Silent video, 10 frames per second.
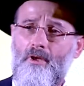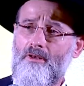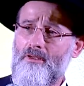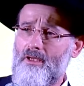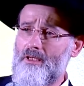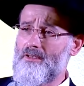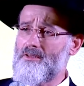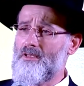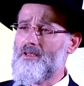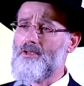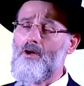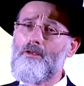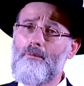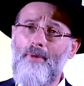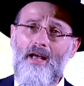The Tana says,
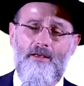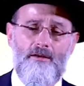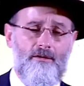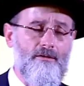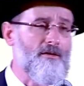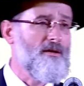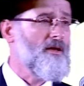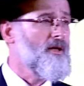Halamadata,